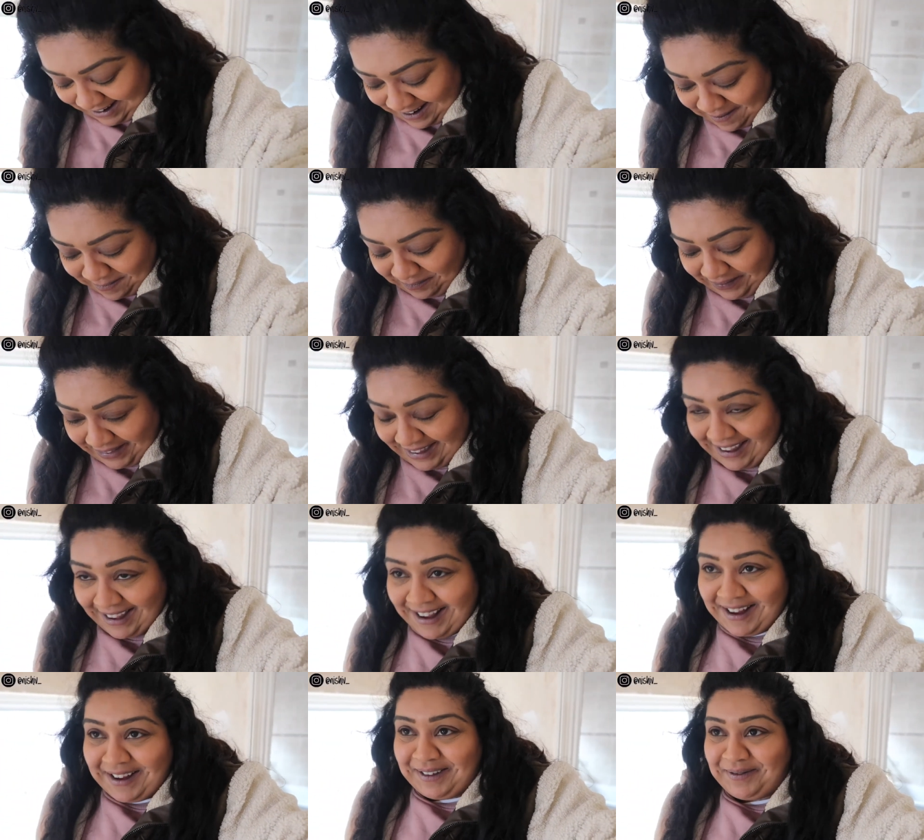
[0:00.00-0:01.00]
no, because with
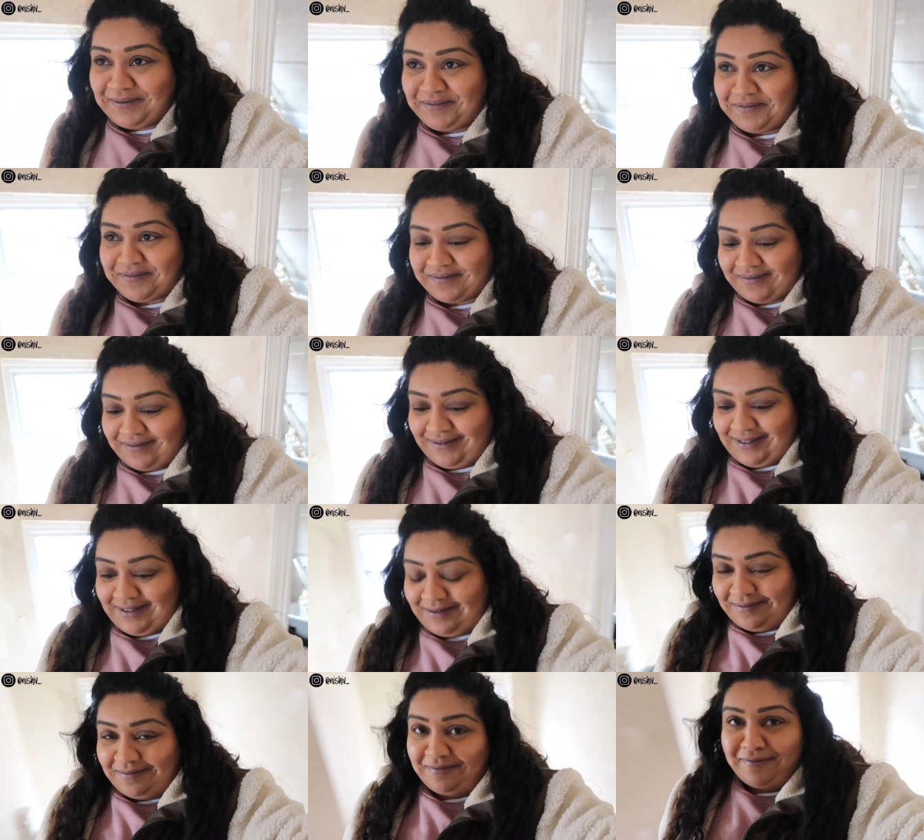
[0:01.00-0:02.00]
me, obviously, like, because they're
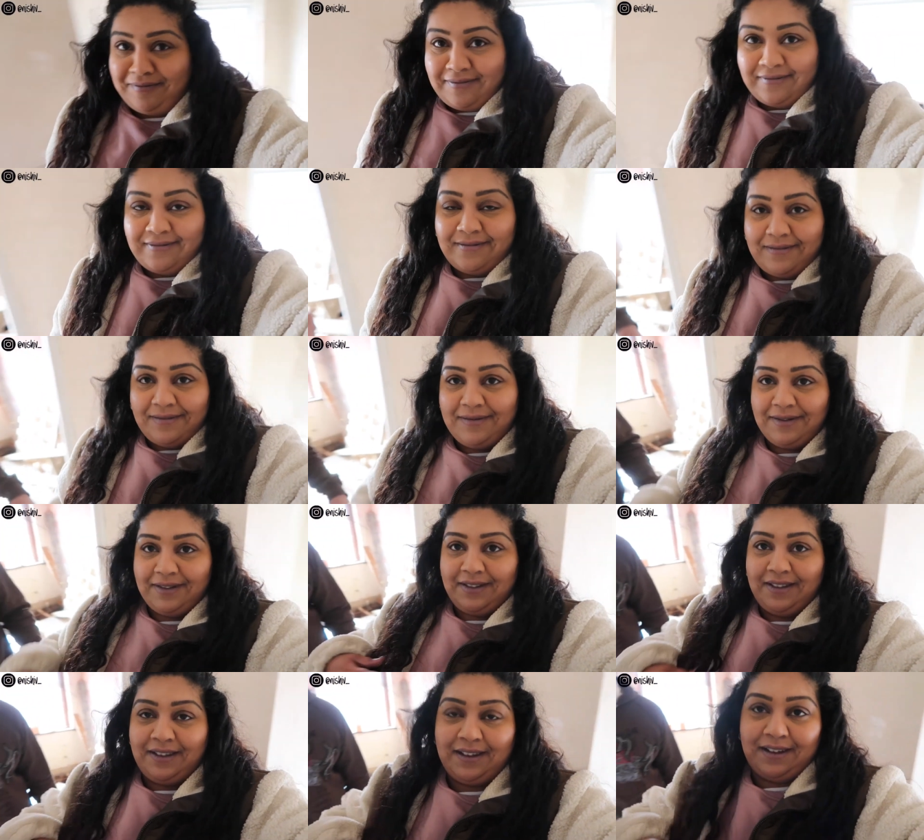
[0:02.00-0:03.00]
like similar age to
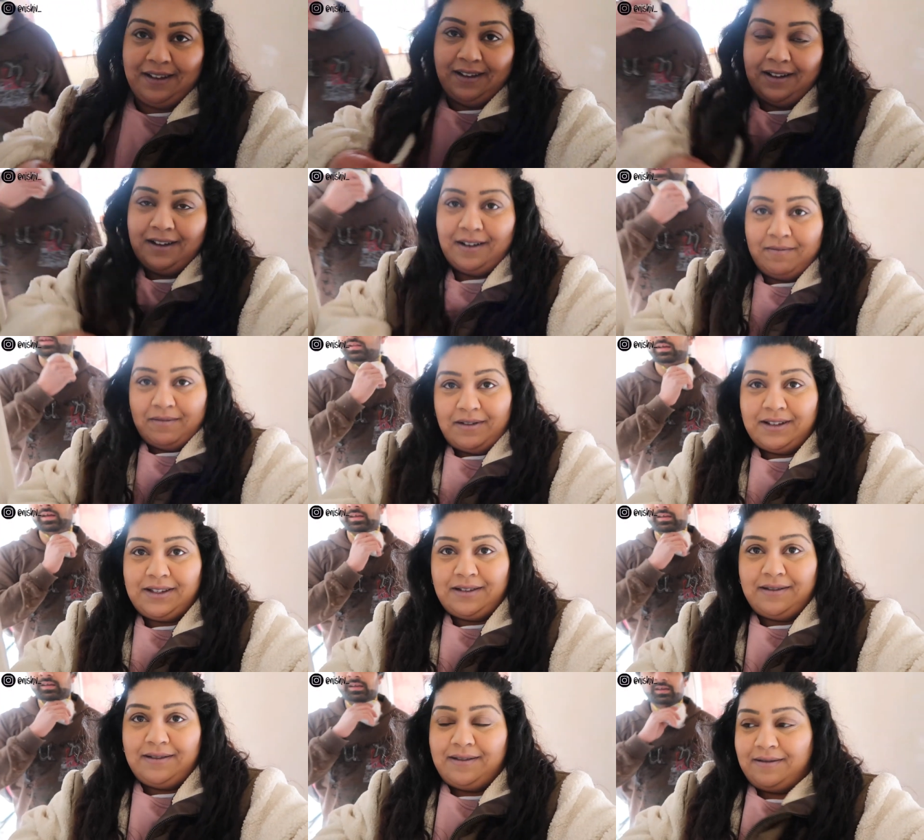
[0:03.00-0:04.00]
myself. What?
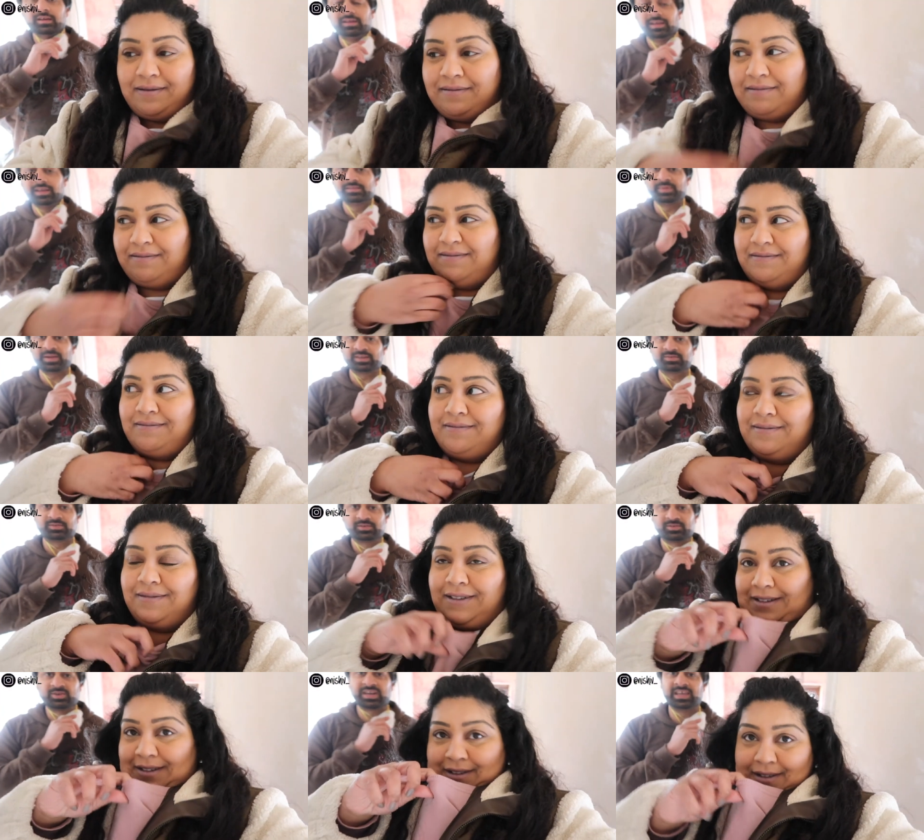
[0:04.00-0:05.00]
Like, it's a
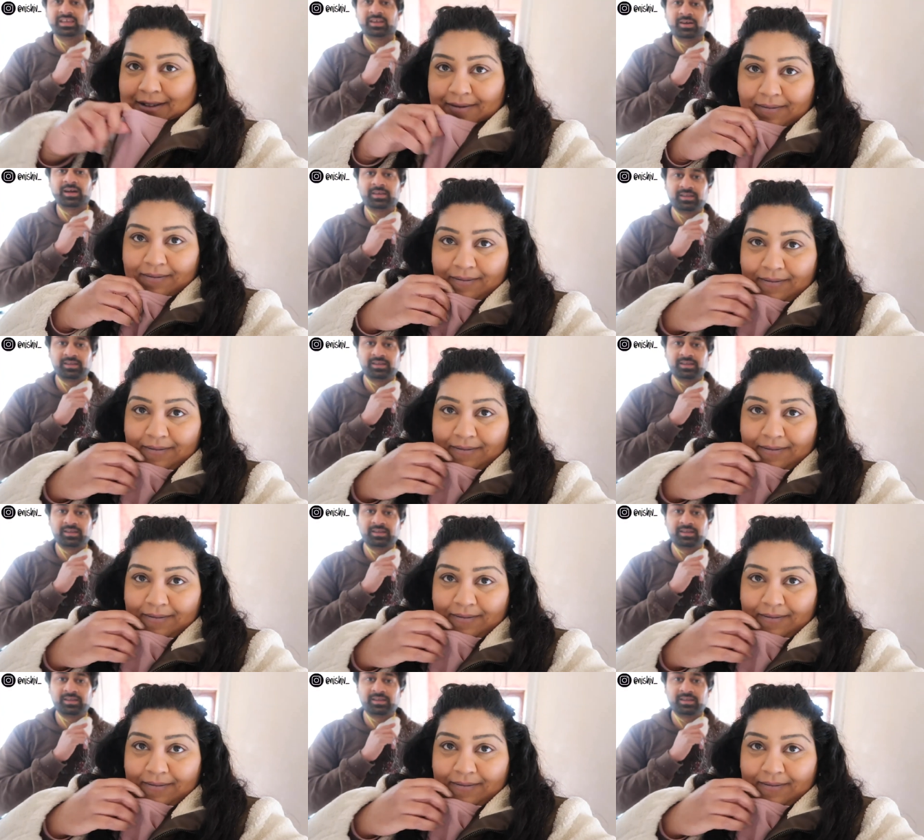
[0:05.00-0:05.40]
bit tricky, you know, how,